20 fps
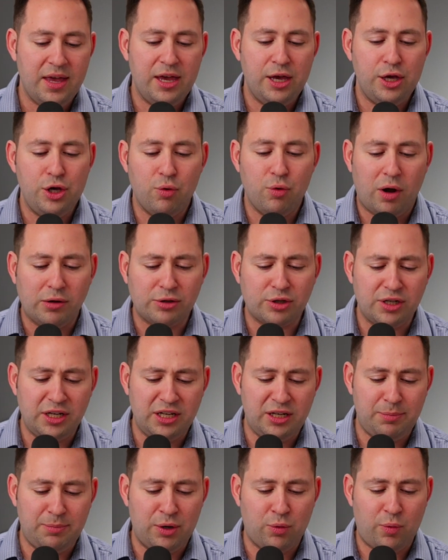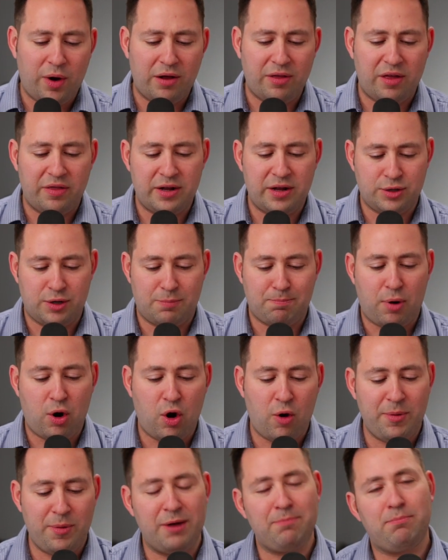You also need to be aware that there's a
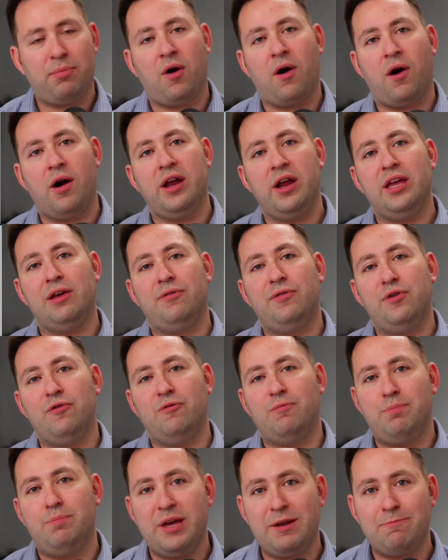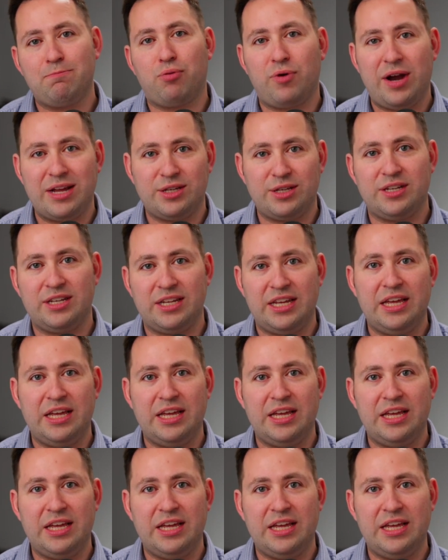permanent bar if you've been present